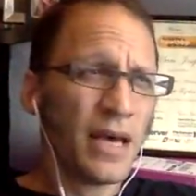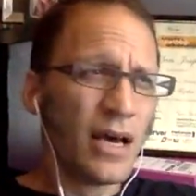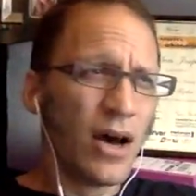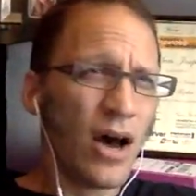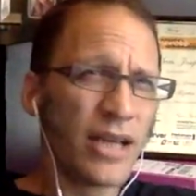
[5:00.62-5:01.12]

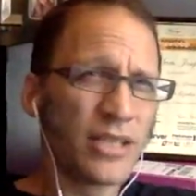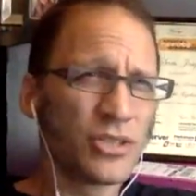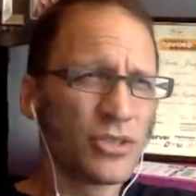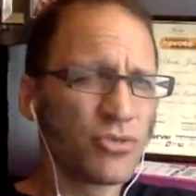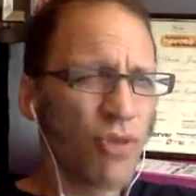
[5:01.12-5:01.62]
I
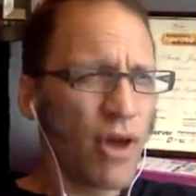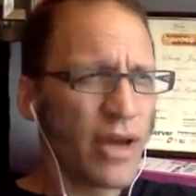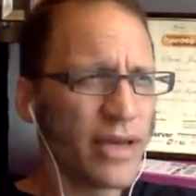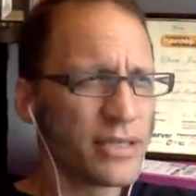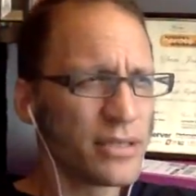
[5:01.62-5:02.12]

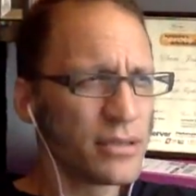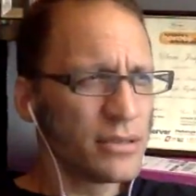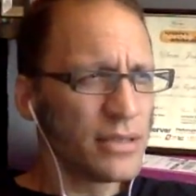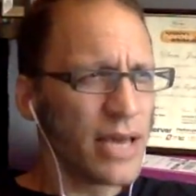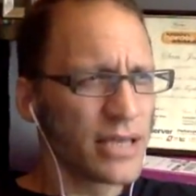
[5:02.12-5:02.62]
tried
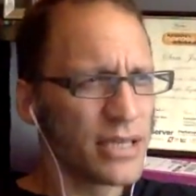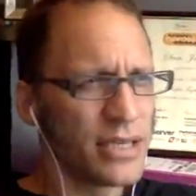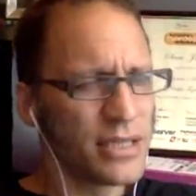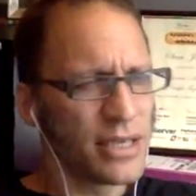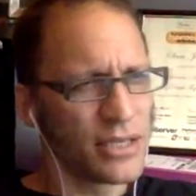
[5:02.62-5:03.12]
yes, I
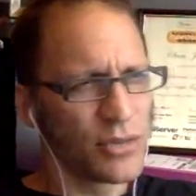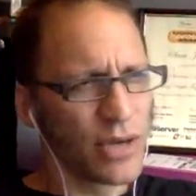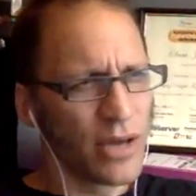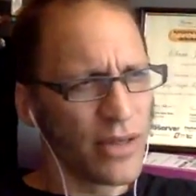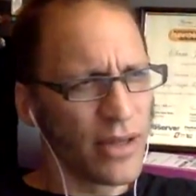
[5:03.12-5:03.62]
did take into
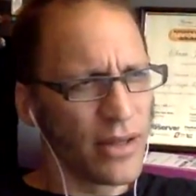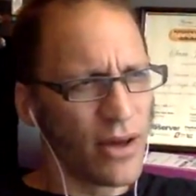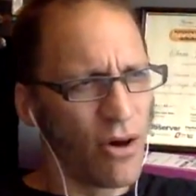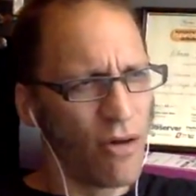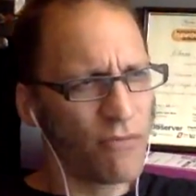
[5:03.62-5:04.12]
account the other
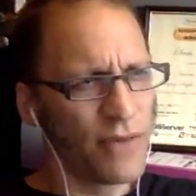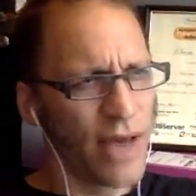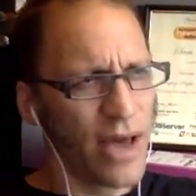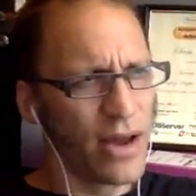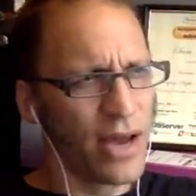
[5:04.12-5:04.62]
half,
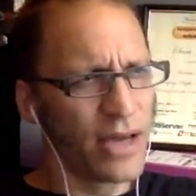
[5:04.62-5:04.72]
and I